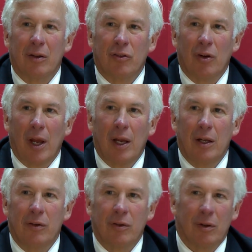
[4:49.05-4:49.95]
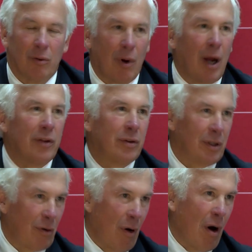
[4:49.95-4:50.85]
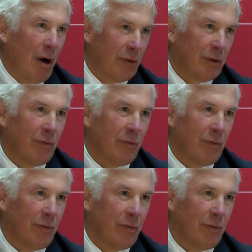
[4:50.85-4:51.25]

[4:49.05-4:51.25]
to change the rising cost